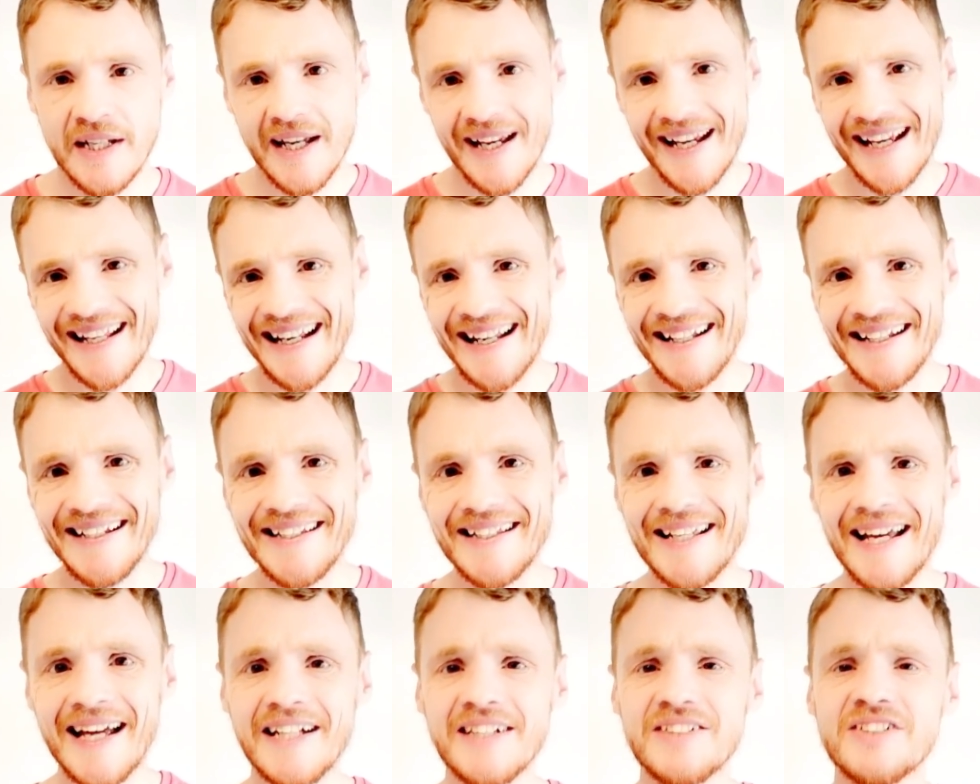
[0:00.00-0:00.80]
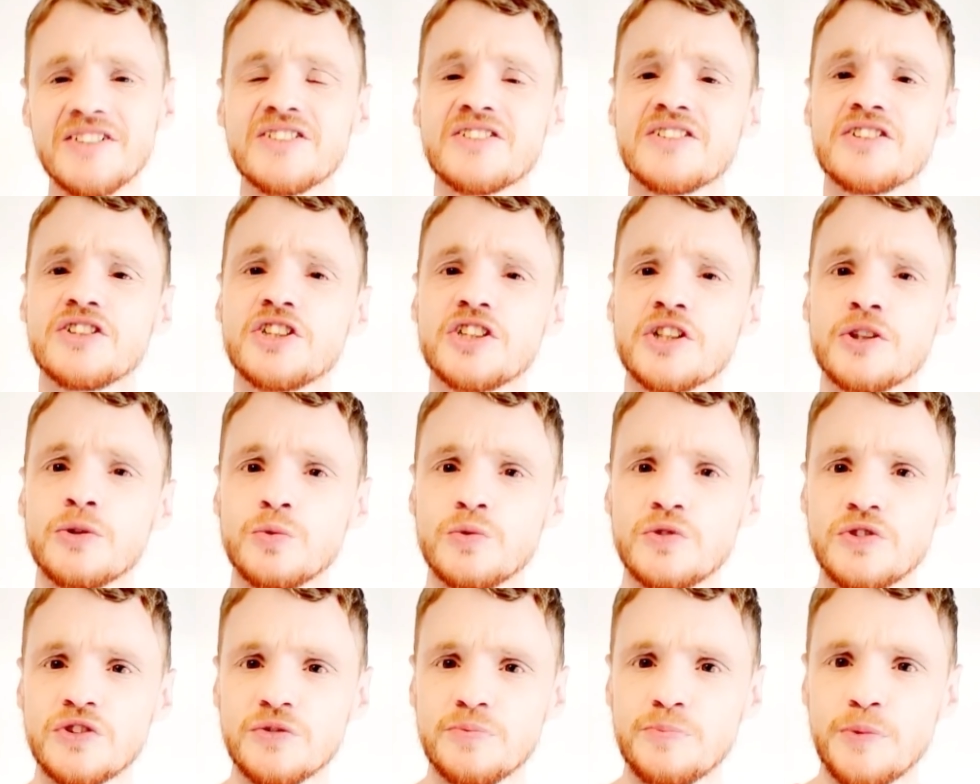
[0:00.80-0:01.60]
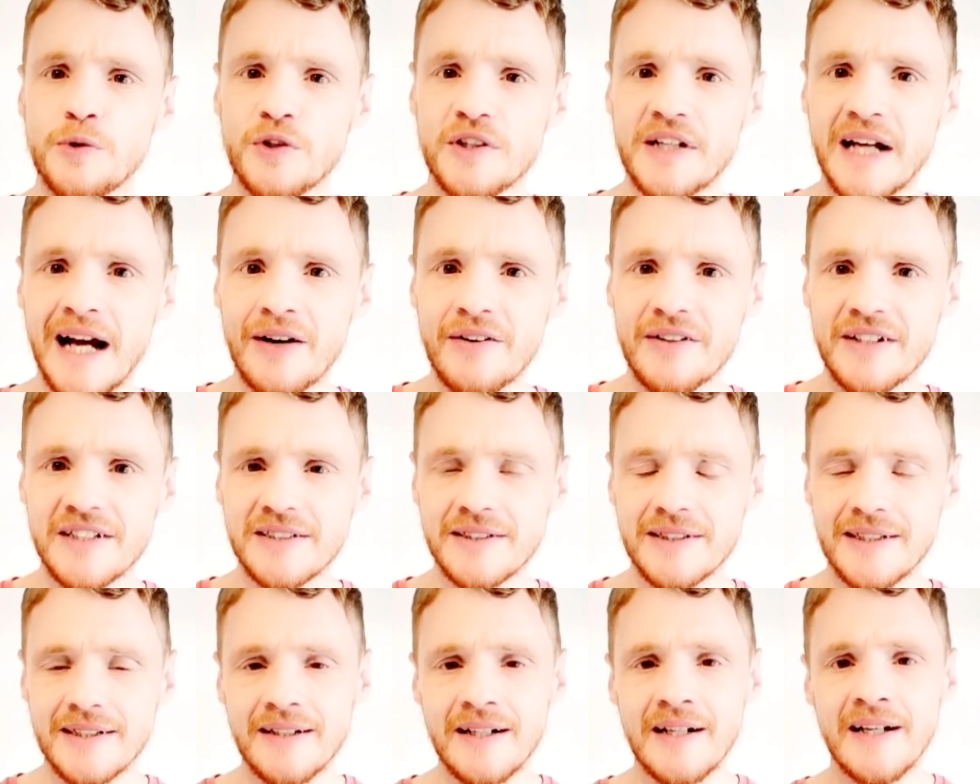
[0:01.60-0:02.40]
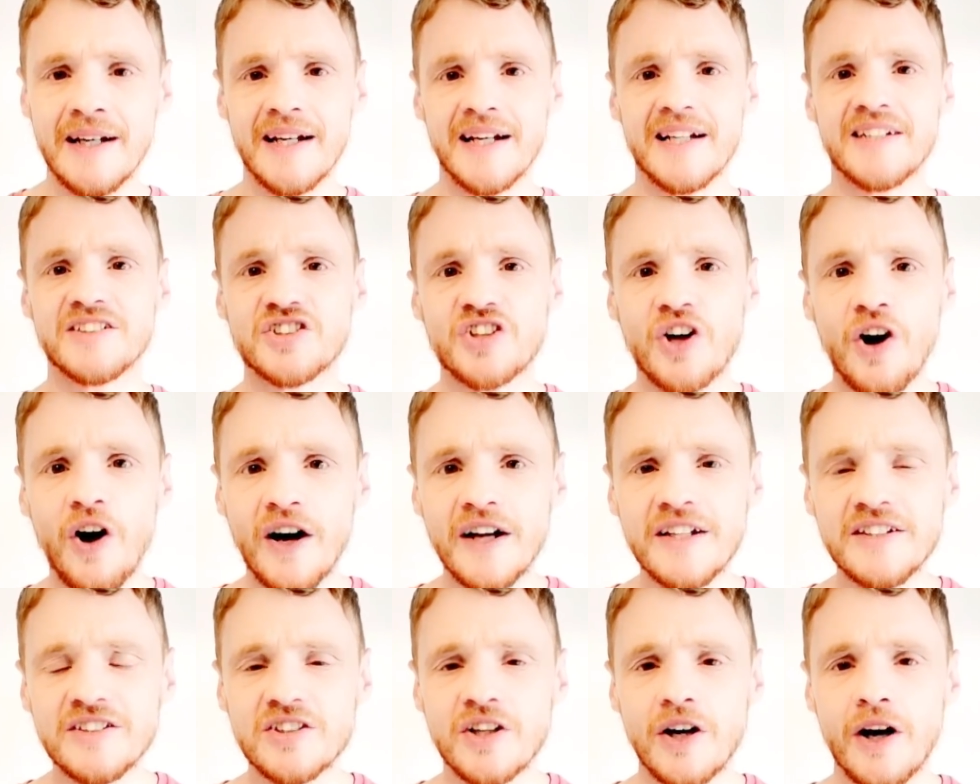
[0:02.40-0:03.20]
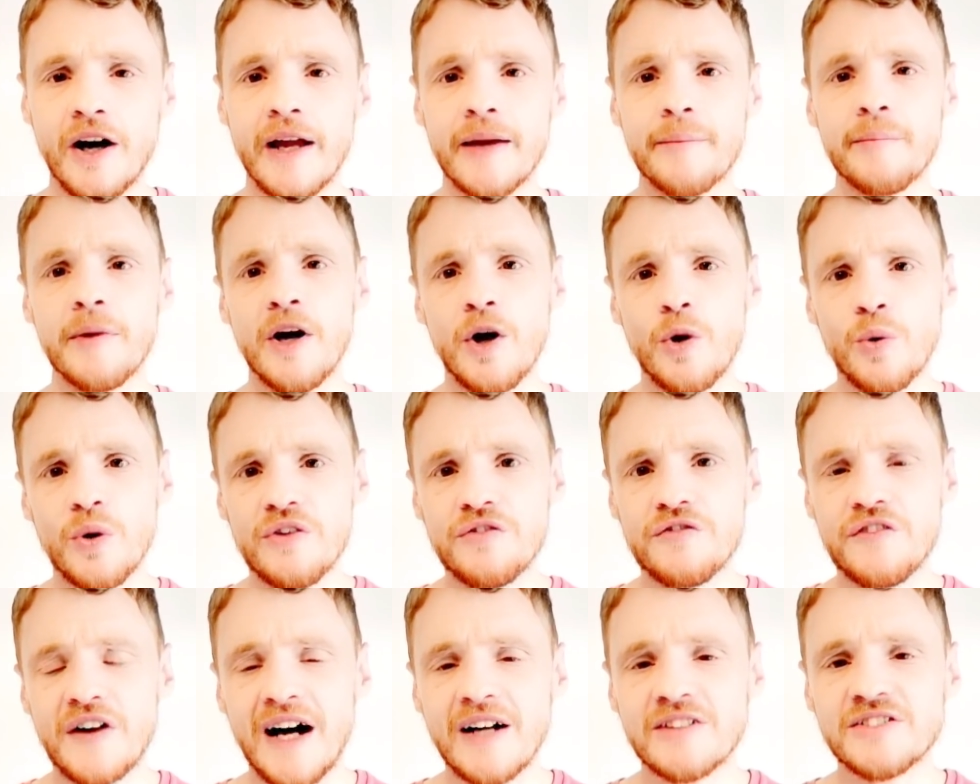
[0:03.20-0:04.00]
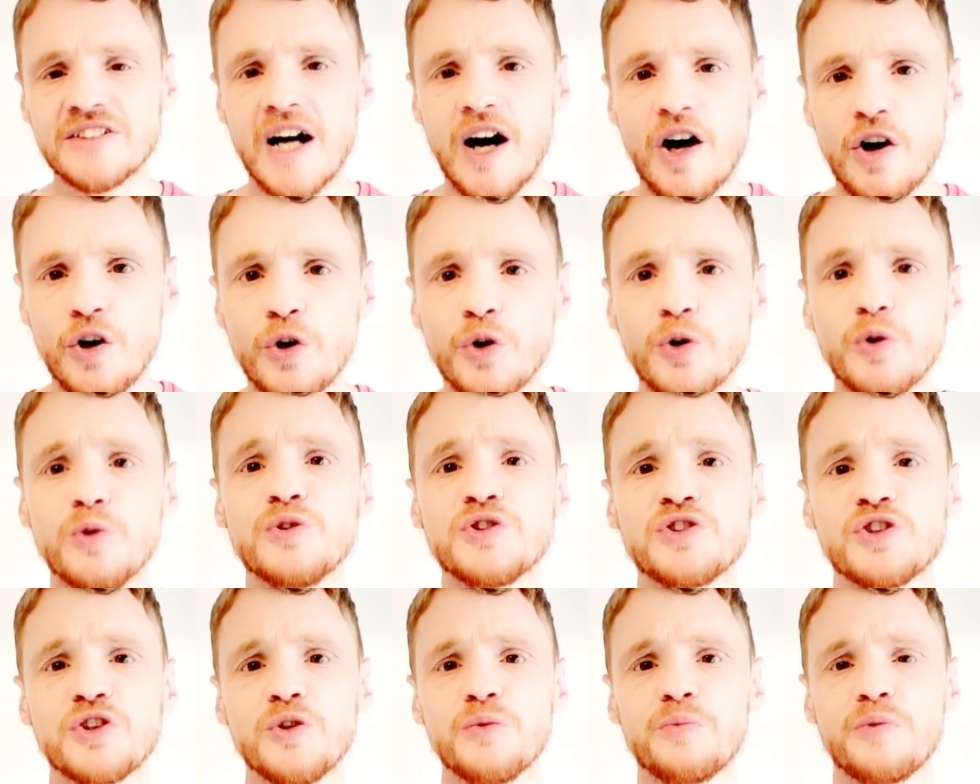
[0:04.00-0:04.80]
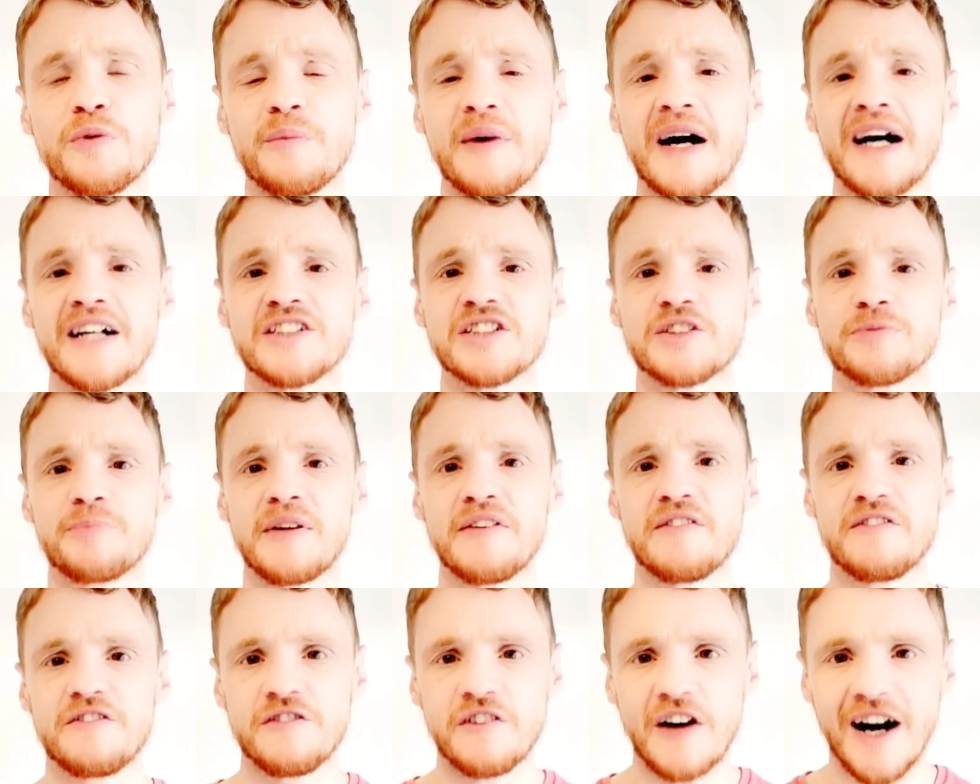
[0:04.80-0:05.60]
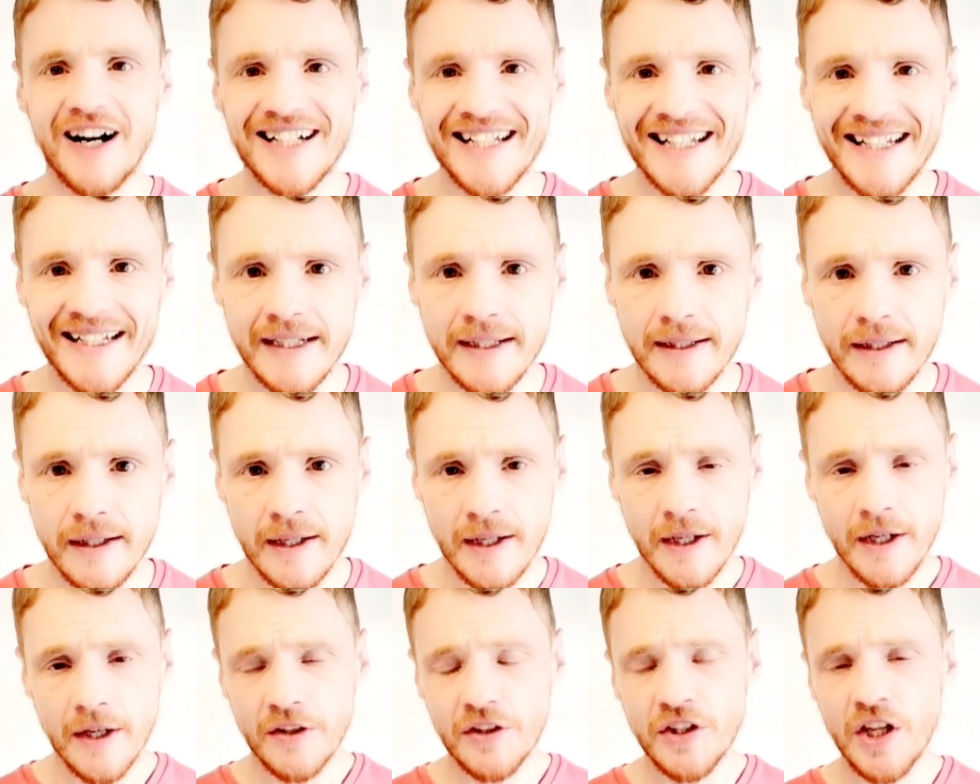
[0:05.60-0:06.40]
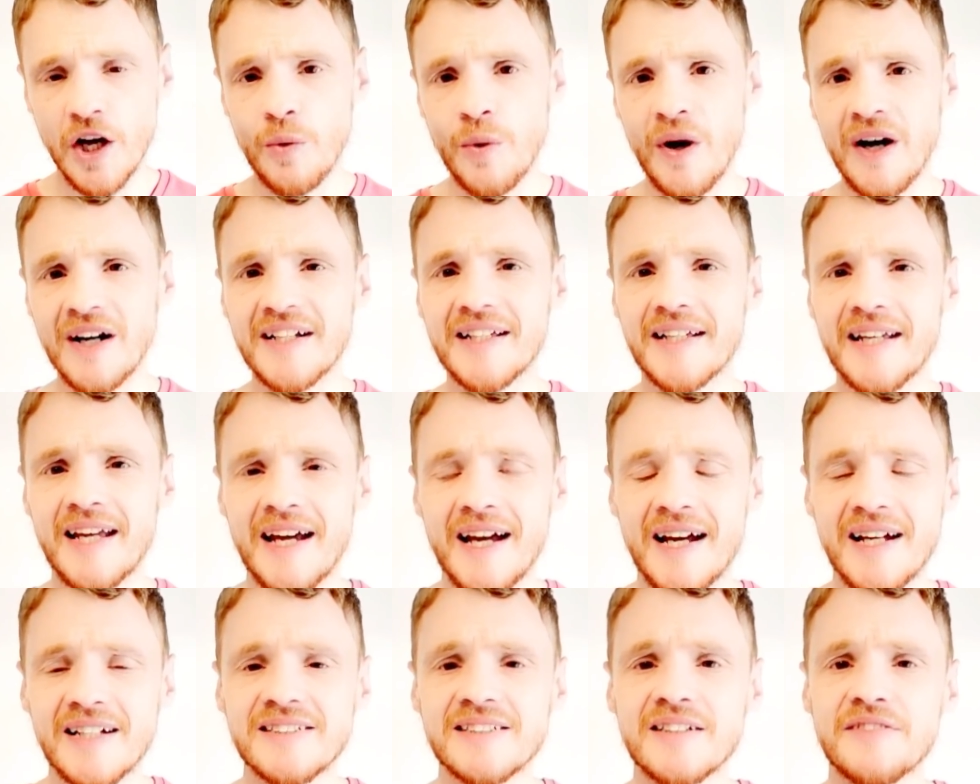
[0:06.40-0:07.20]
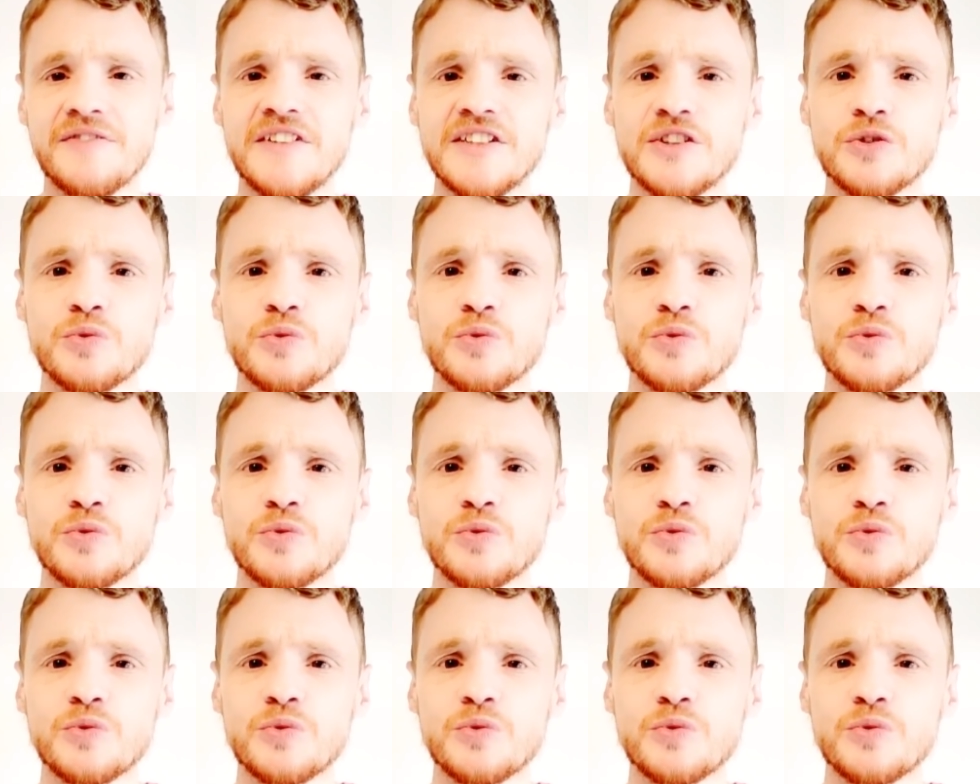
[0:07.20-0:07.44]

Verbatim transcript: In any case, as a children's book character, it's high time we found out who Superman's been fucking. No one cares if he's